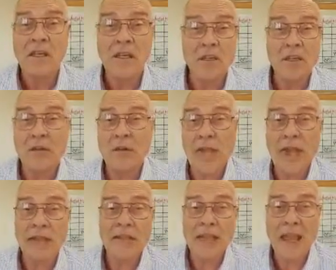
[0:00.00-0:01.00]

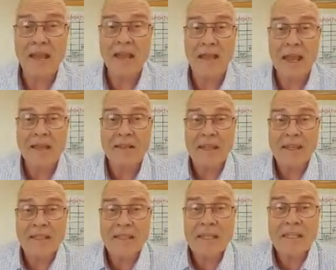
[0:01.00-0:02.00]
that
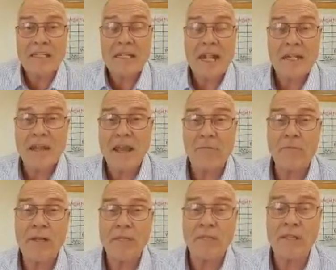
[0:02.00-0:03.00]
60-day time frame.